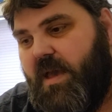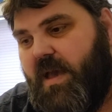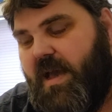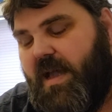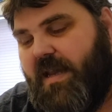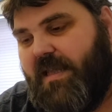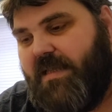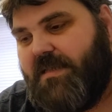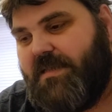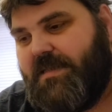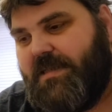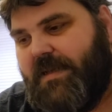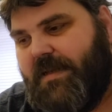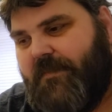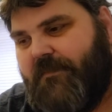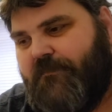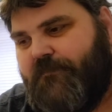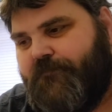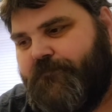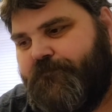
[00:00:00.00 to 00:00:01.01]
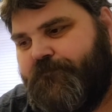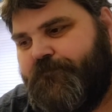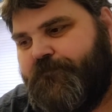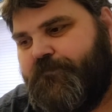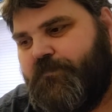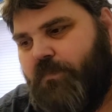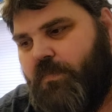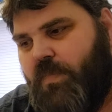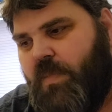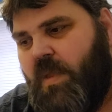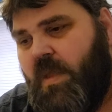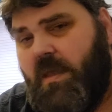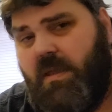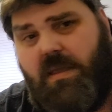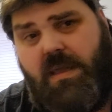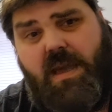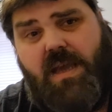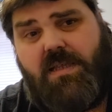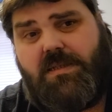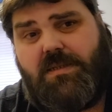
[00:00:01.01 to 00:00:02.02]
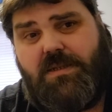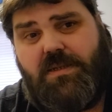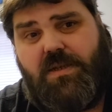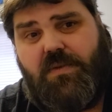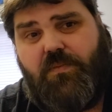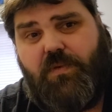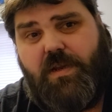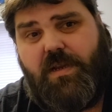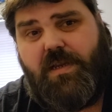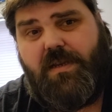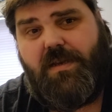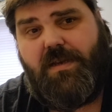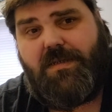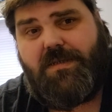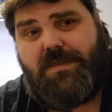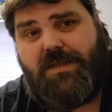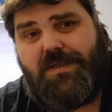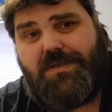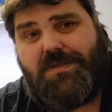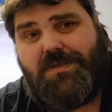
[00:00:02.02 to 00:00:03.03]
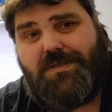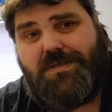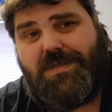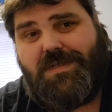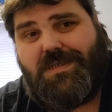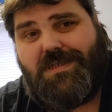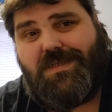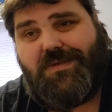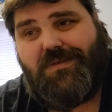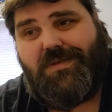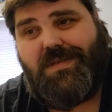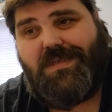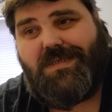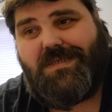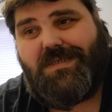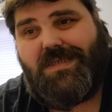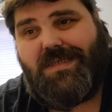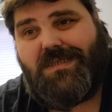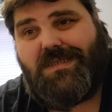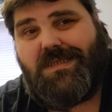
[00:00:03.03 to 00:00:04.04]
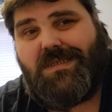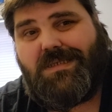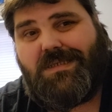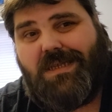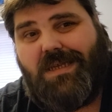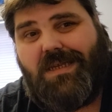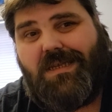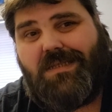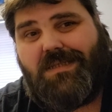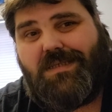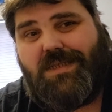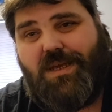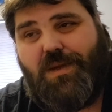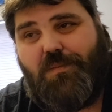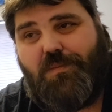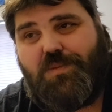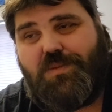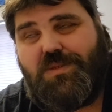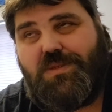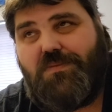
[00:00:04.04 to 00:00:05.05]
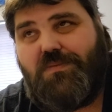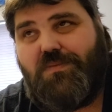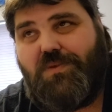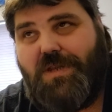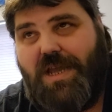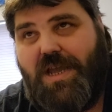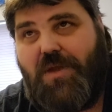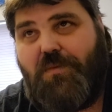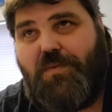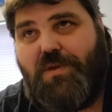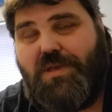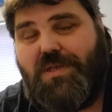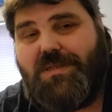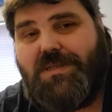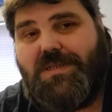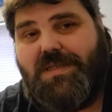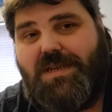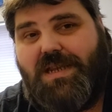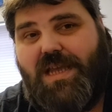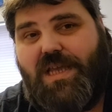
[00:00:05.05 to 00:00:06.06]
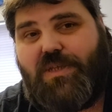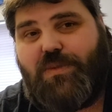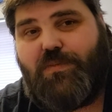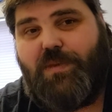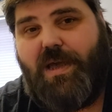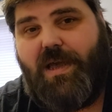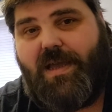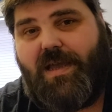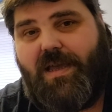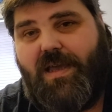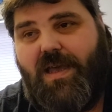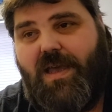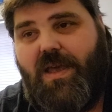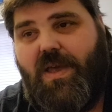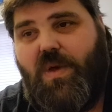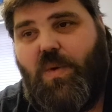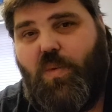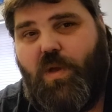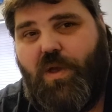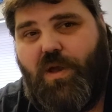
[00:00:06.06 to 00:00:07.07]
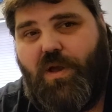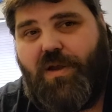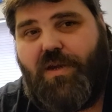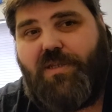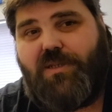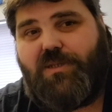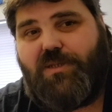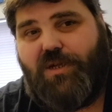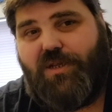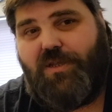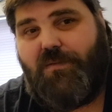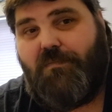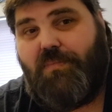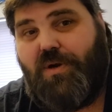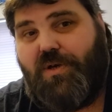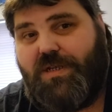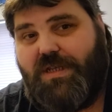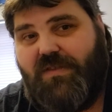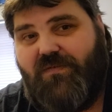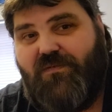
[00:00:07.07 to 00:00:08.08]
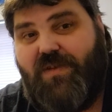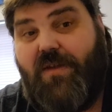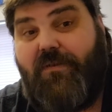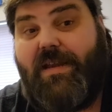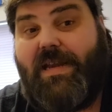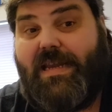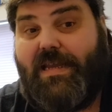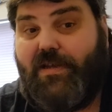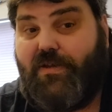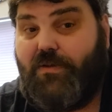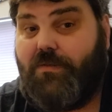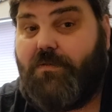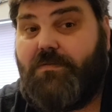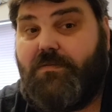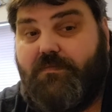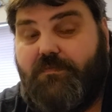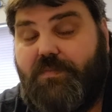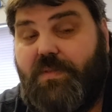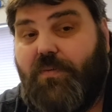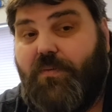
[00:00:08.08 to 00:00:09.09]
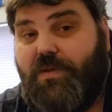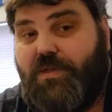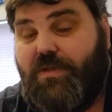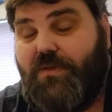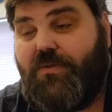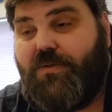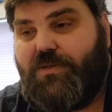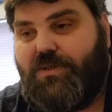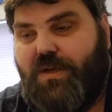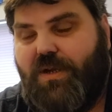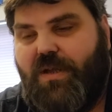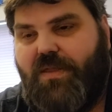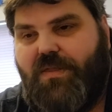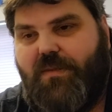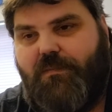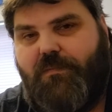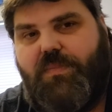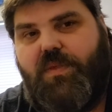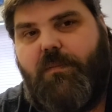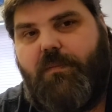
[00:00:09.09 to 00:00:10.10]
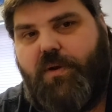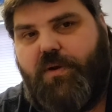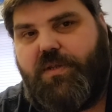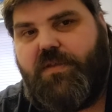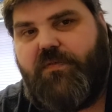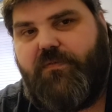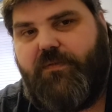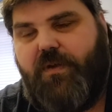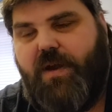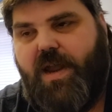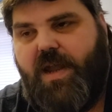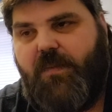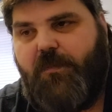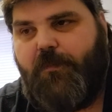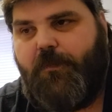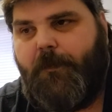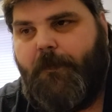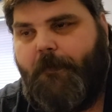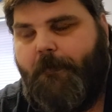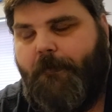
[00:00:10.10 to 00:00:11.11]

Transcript: it's yeah, it's looking really nice, R2-D2, and it's exciting times now, because in the next pack we are going to start the body. Very little, but we do start the body frame,